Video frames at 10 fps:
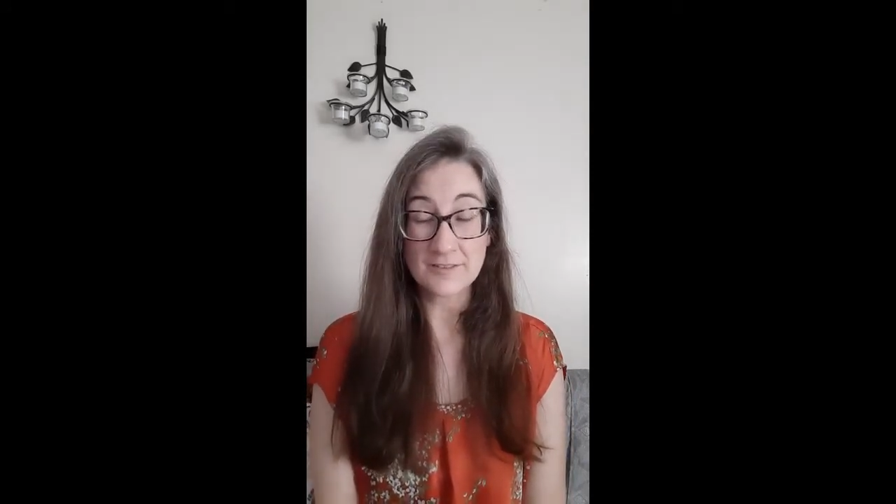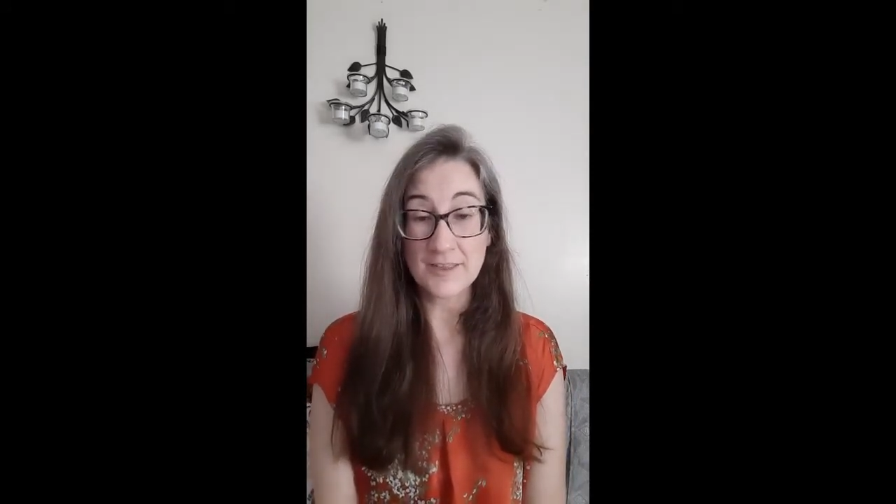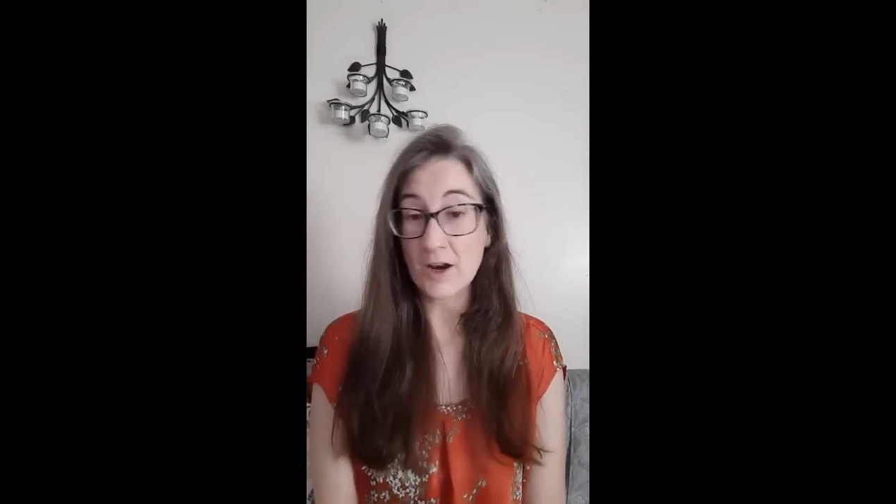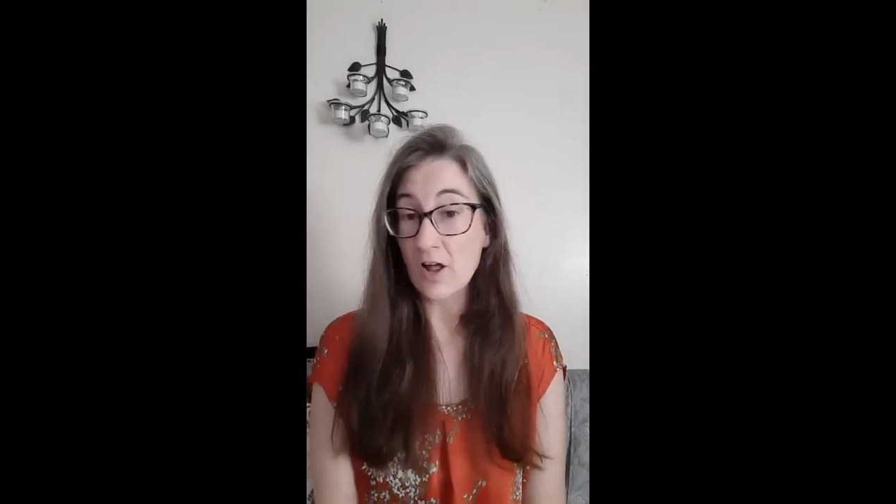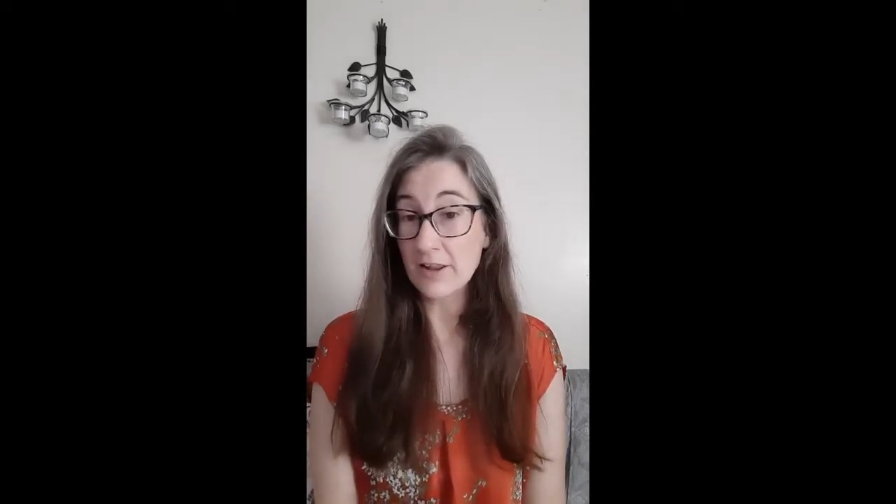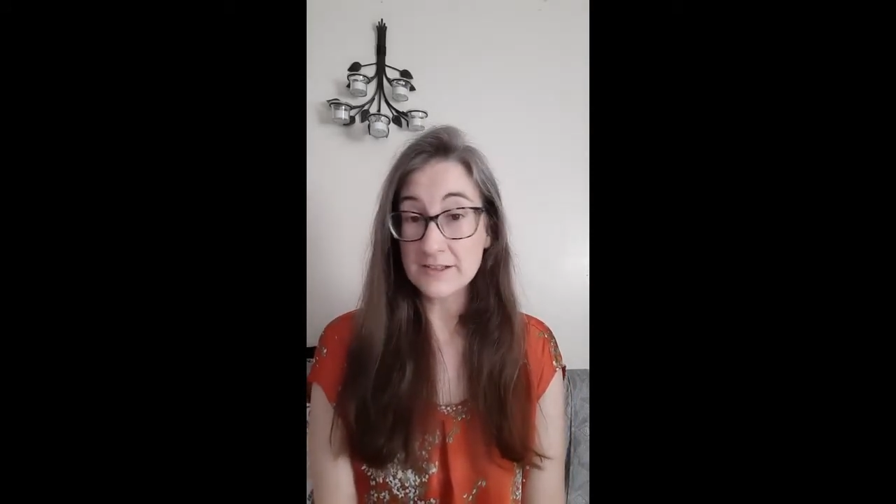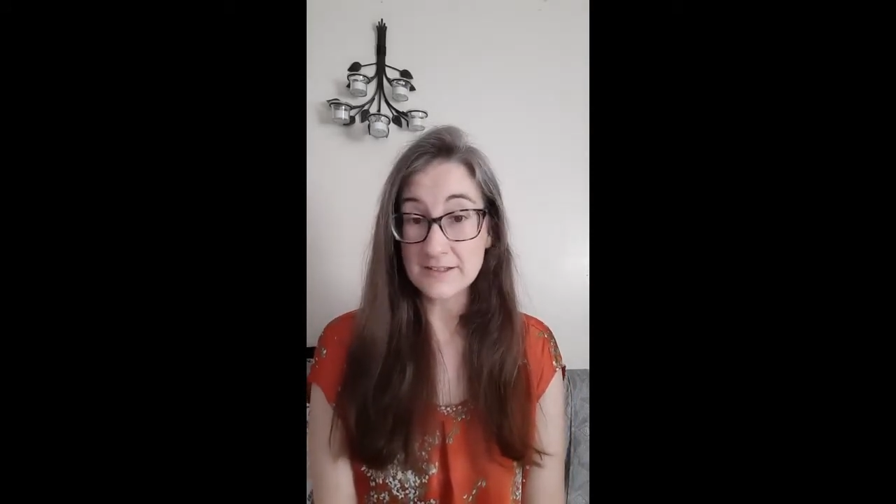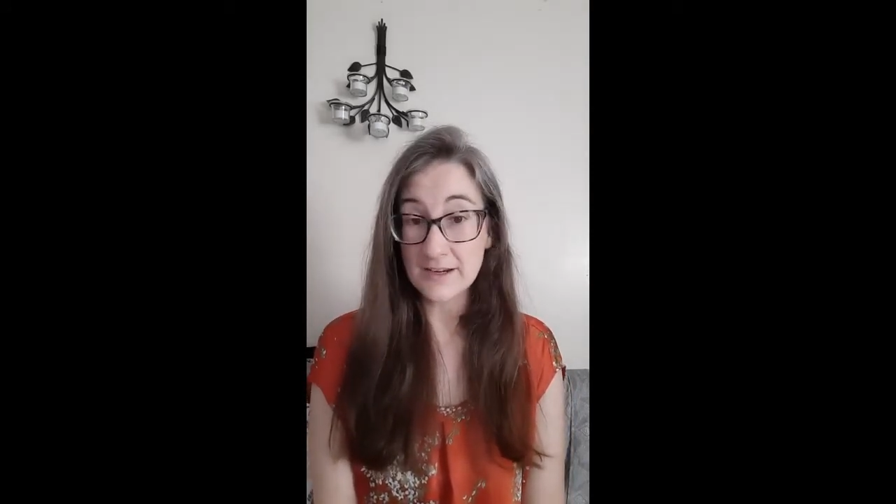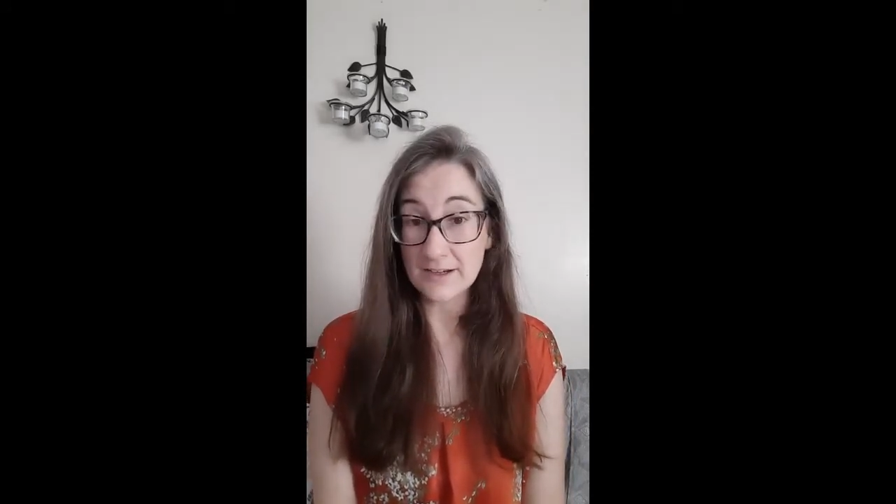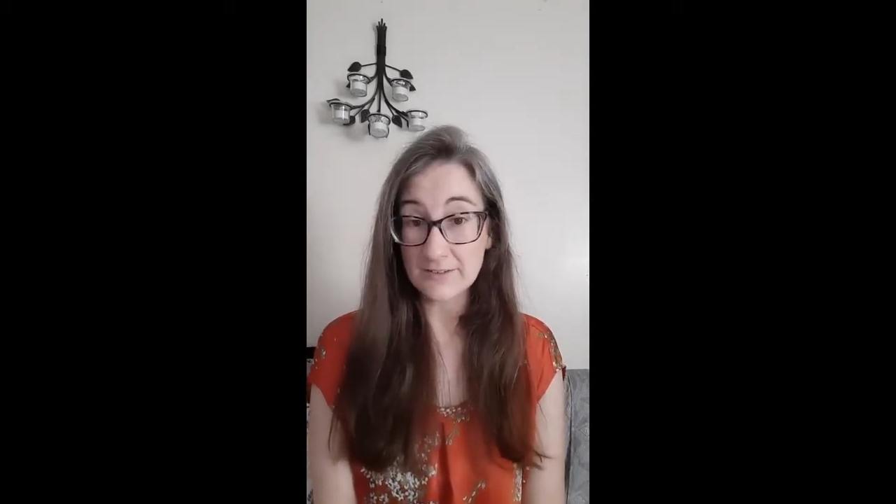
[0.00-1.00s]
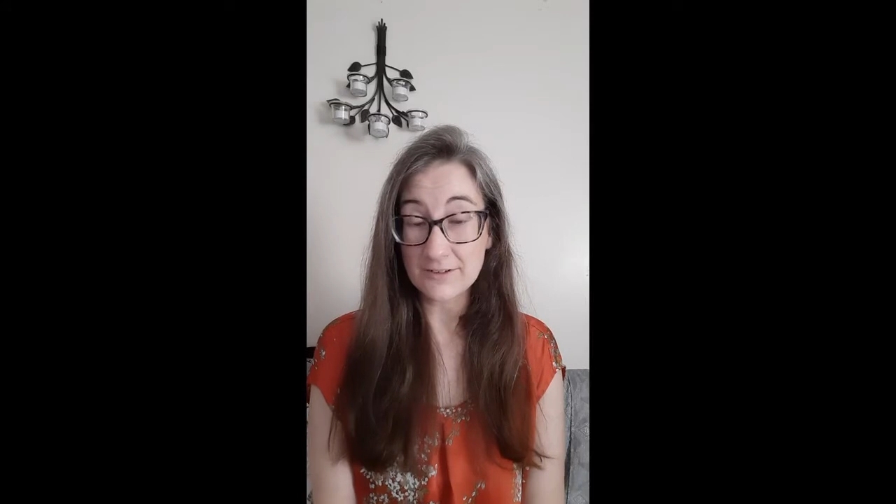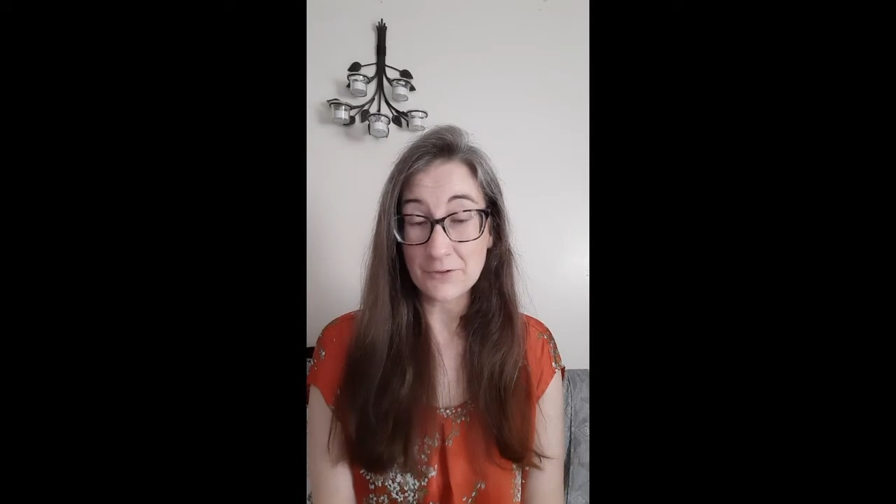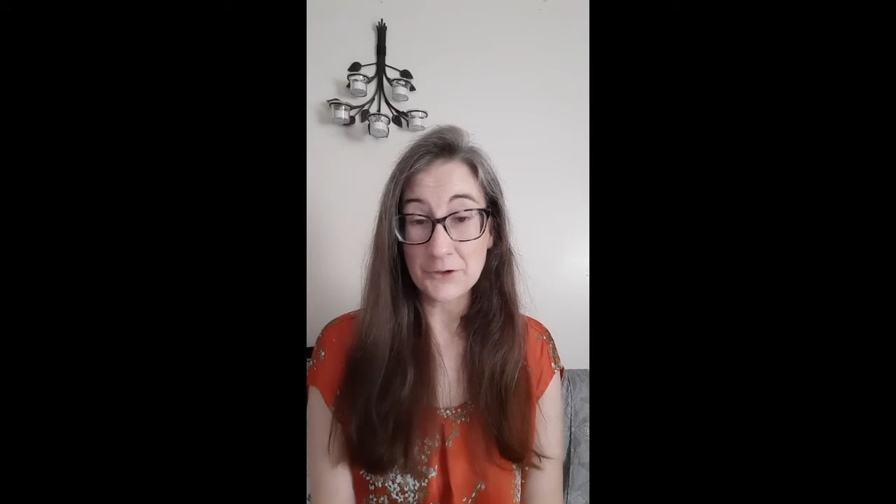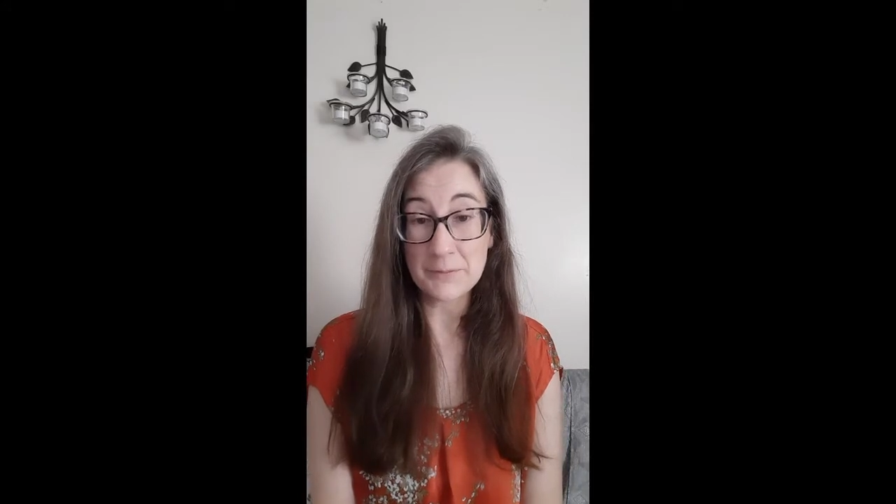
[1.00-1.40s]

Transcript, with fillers: that all it takes to learn